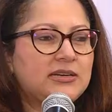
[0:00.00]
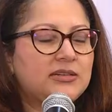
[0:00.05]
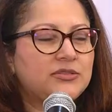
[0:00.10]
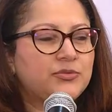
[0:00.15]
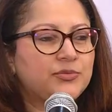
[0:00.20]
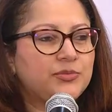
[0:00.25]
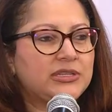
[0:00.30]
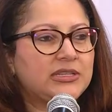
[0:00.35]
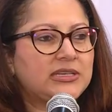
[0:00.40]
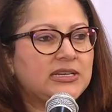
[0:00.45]

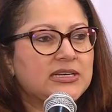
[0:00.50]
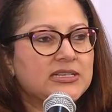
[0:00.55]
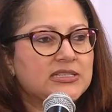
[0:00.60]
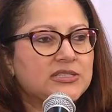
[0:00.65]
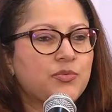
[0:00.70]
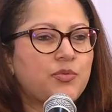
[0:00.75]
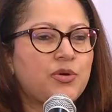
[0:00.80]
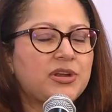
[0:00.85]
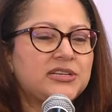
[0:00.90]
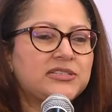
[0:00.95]
with kids.
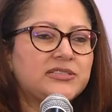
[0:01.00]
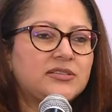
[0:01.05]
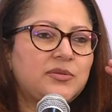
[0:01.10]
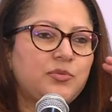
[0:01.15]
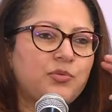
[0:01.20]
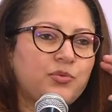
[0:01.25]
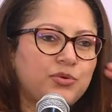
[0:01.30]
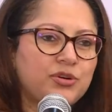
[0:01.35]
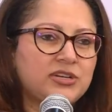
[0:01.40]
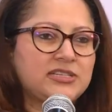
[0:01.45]
What is the
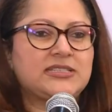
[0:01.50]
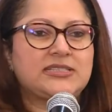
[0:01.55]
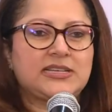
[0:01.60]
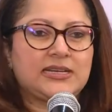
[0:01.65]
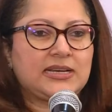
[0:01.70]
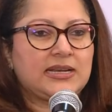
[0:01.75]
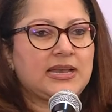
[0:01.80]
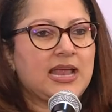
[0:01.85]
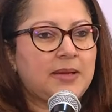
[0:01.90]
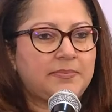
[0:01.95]
worst that
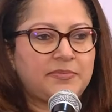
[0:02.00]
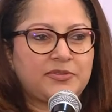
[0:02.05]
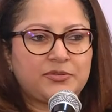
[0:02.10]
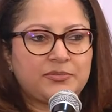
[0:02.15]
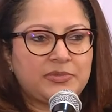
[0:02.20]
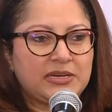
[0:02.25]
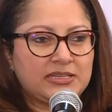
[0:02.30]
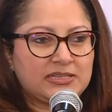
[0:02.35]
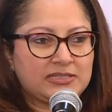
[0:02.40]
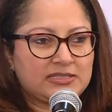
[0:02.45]
can happen to
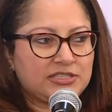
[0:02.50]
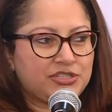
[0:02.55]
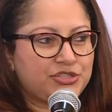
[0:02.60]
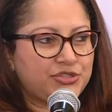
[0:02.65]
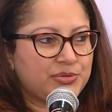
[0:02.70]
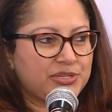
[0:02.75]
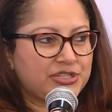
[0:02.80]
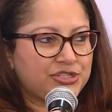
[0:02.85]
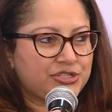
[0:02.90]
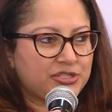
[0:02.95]
me in this
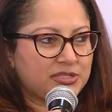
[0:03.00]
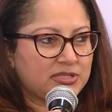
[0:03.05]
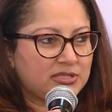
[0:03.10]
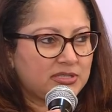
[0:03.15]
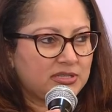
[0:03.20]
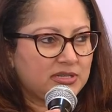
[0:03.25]
situation?